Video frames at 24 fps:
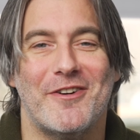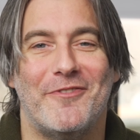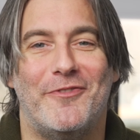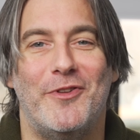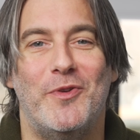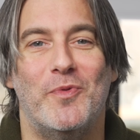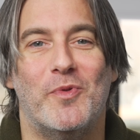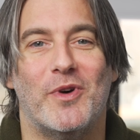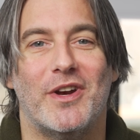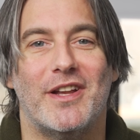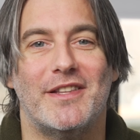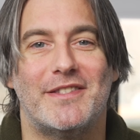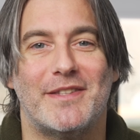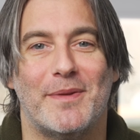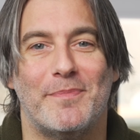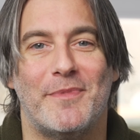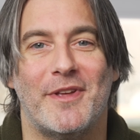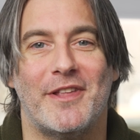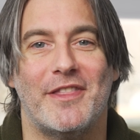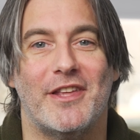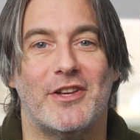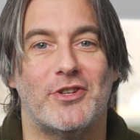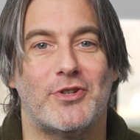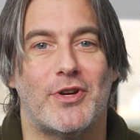if you wanted
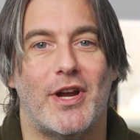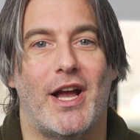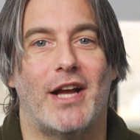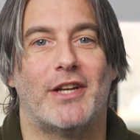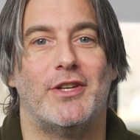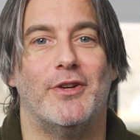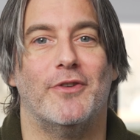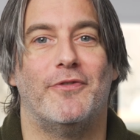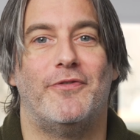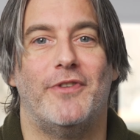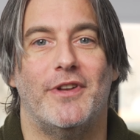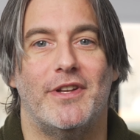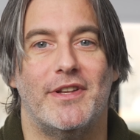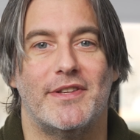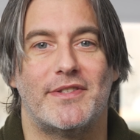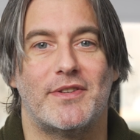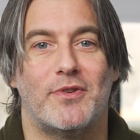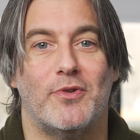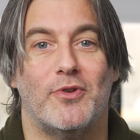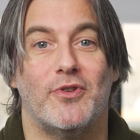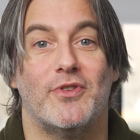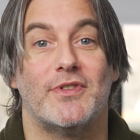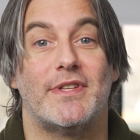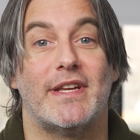something that tracked your fitness
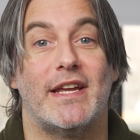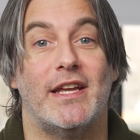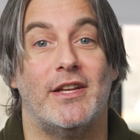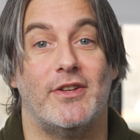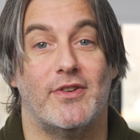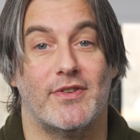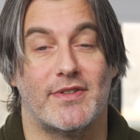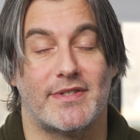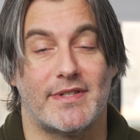goals and your